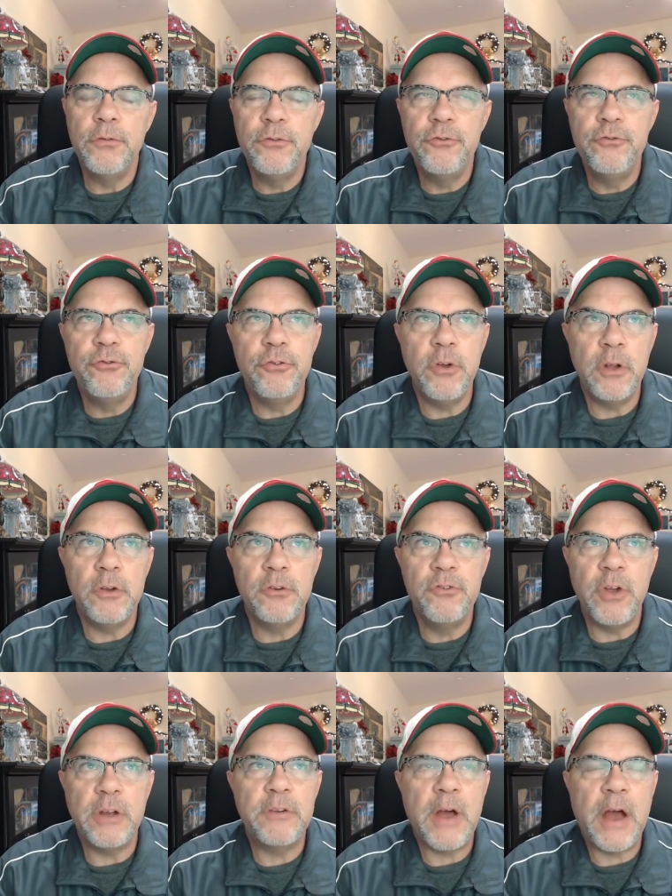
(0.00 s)
G-
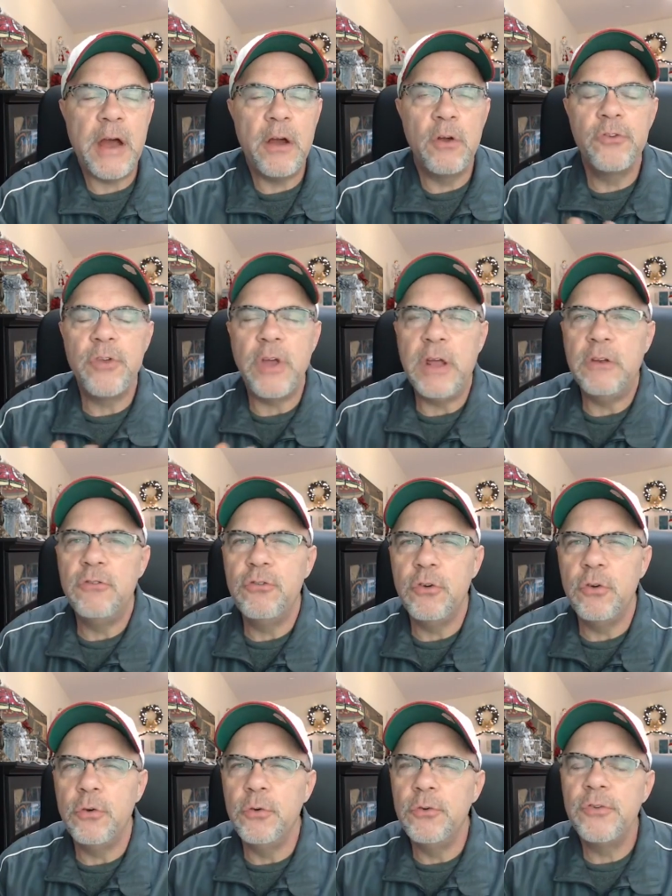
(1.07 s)
Gentiles and
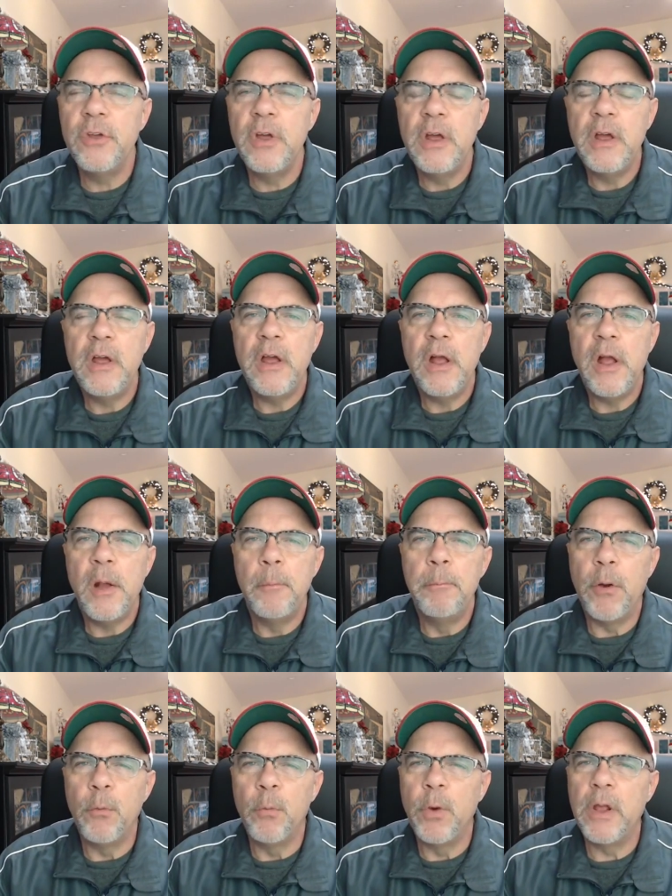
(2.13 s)
Jews,
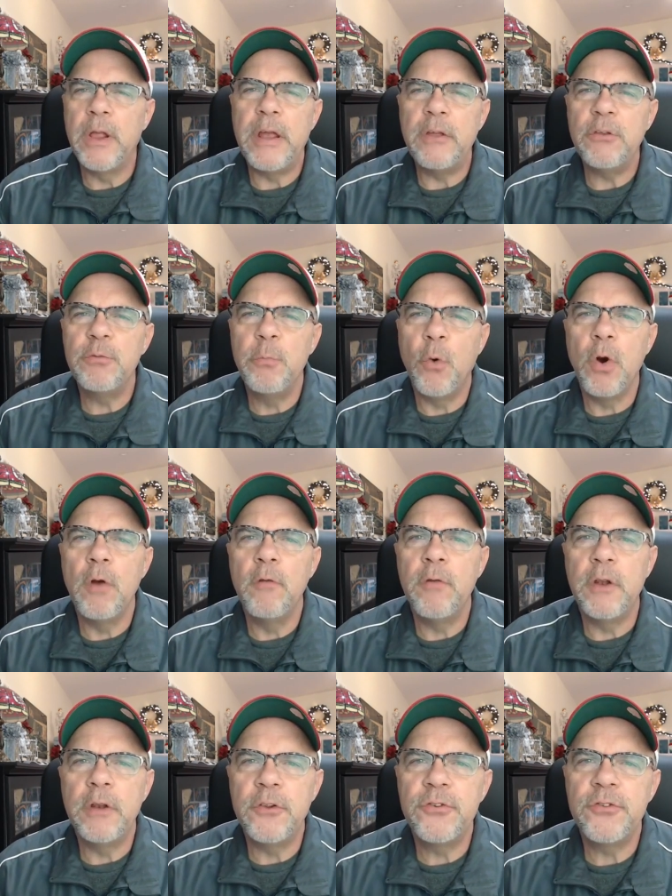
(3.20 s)
but really it's more of
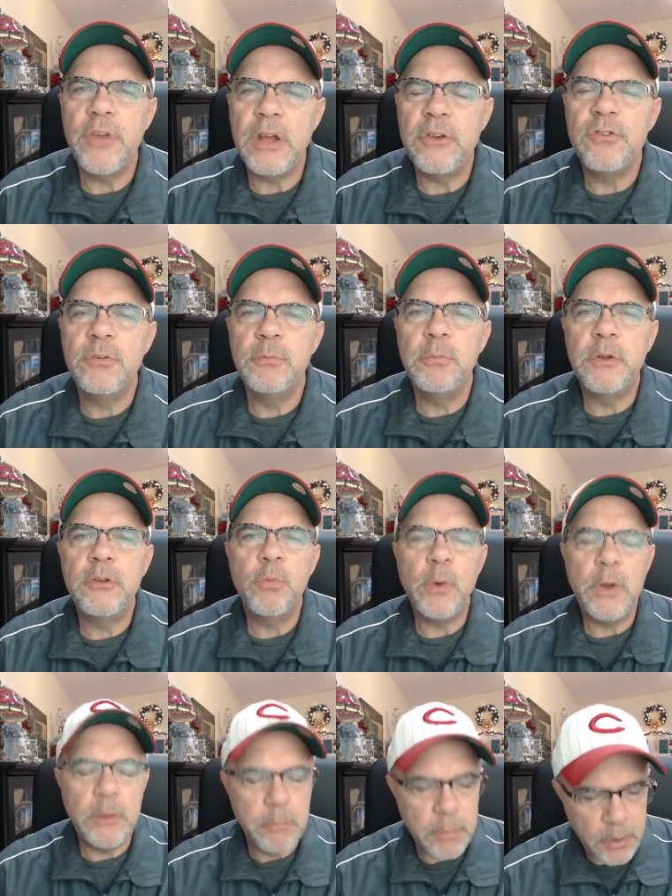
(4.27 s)
a distinction
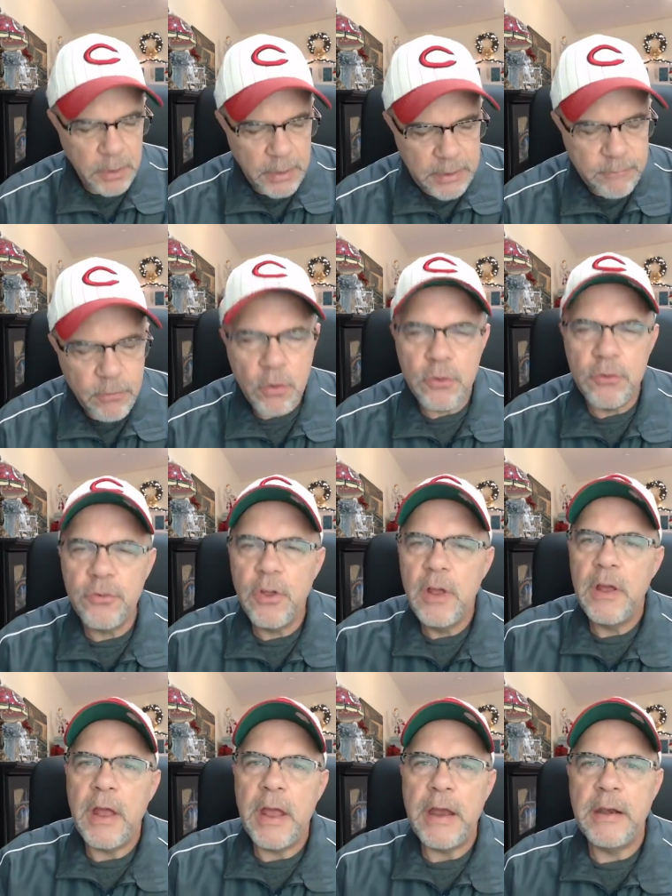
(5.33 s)
between believers
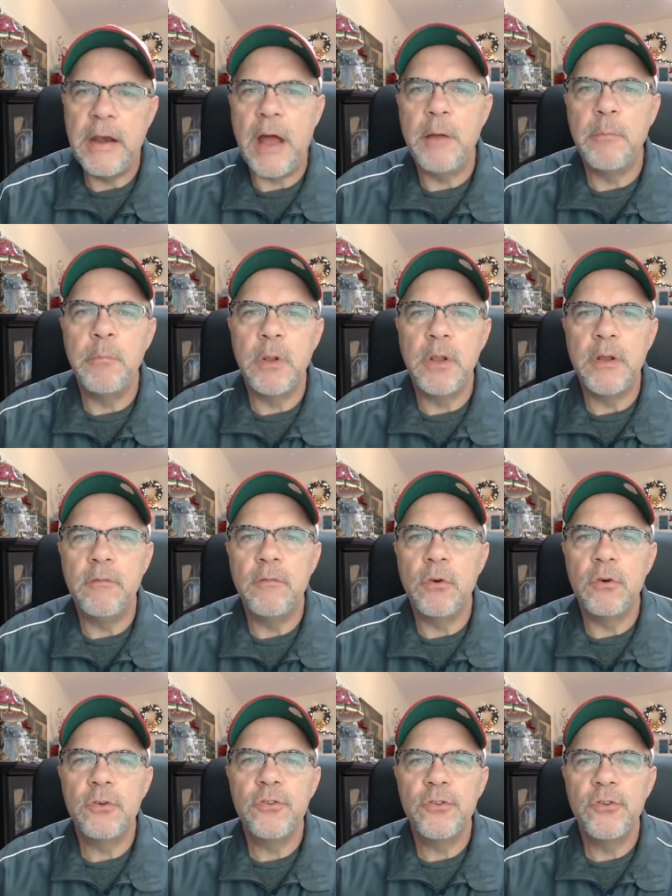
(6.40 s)
and non
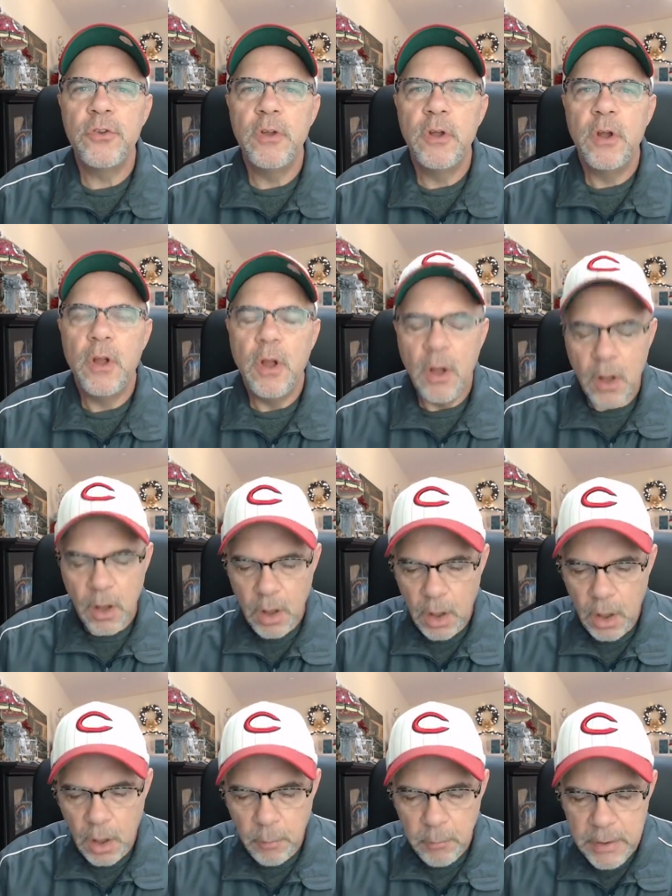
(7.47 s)
believers.
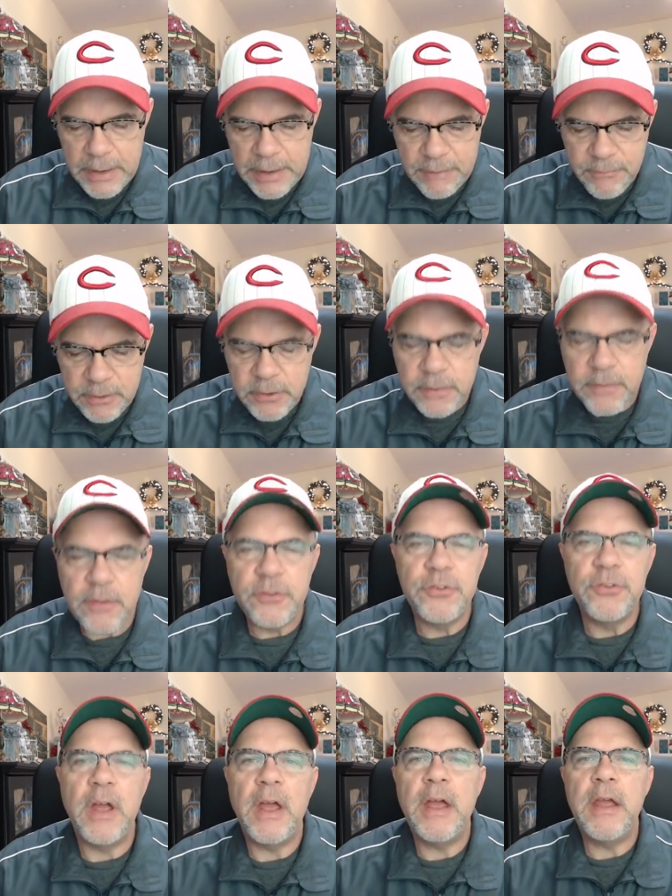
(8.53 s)
Um, even to this
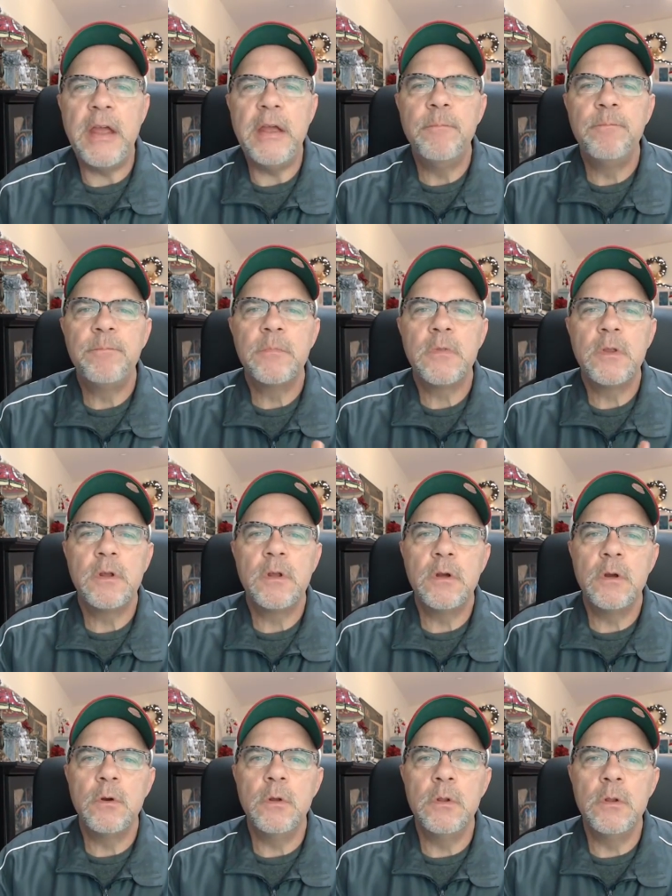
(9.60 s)
day,
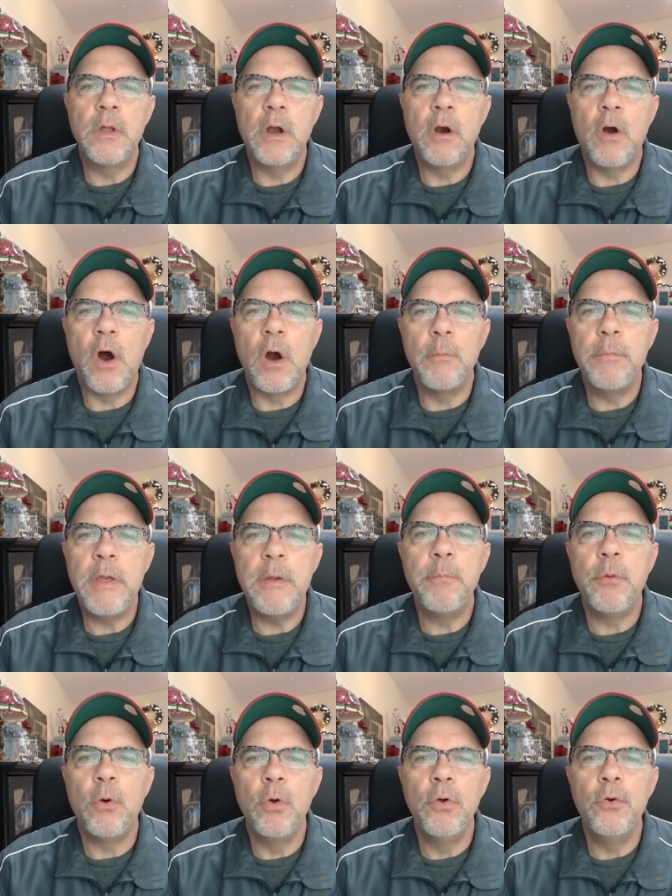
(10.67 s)
there are
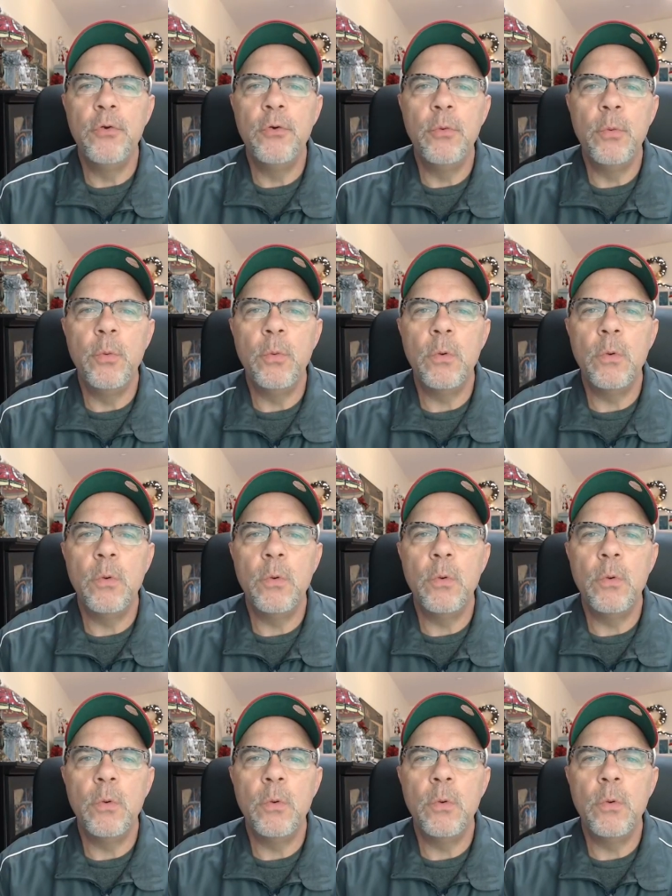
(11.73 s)
people who